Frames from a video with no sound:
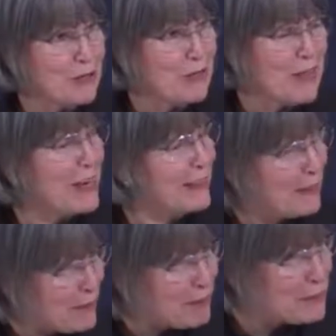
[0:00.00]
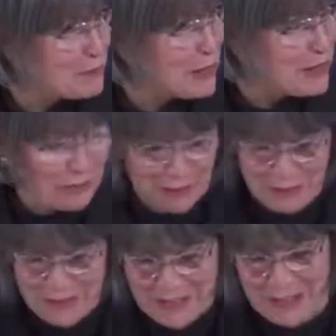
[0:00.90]
sure that I live up to my
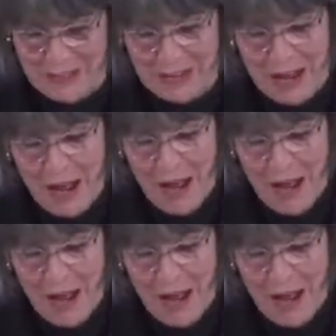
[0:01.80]
agreement here.